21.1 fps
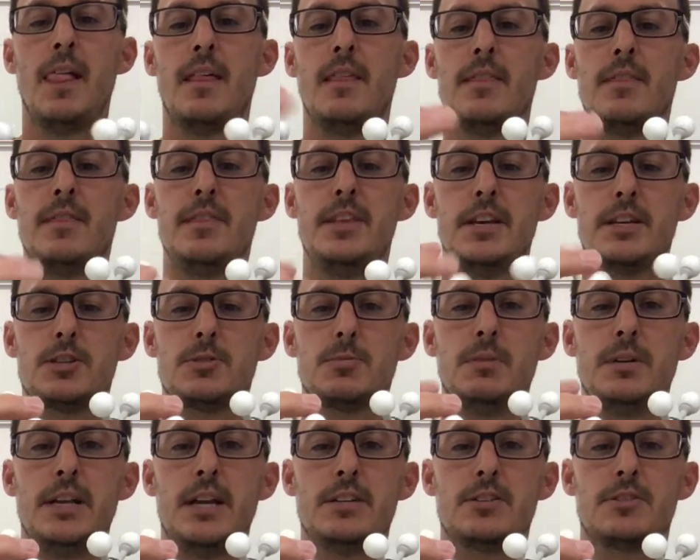This
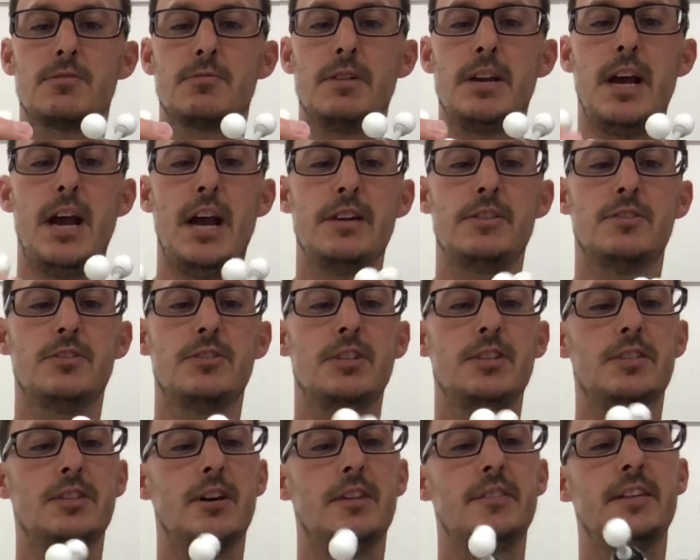one has 3
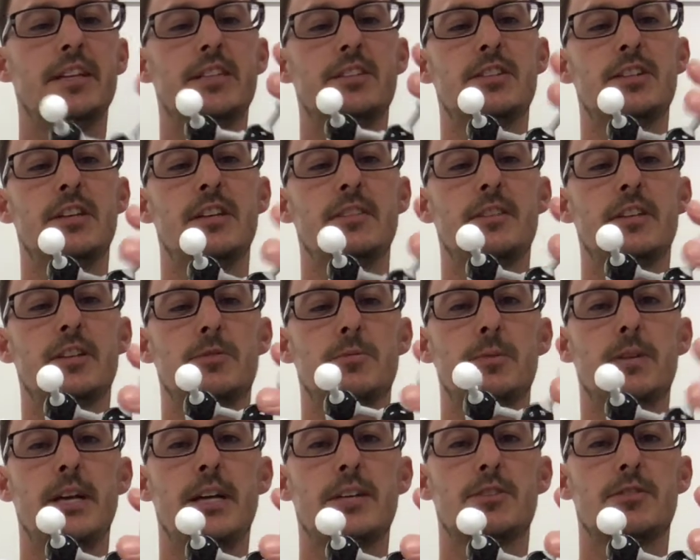hydrogens on this end. This
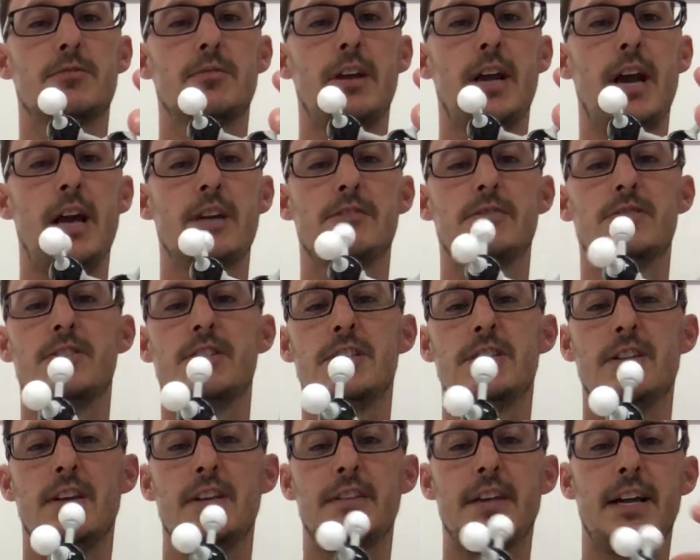one has 3
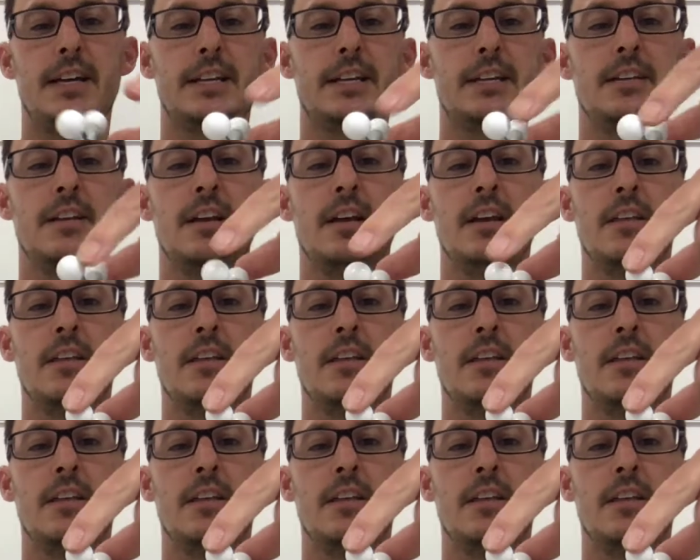hydrogens on that end.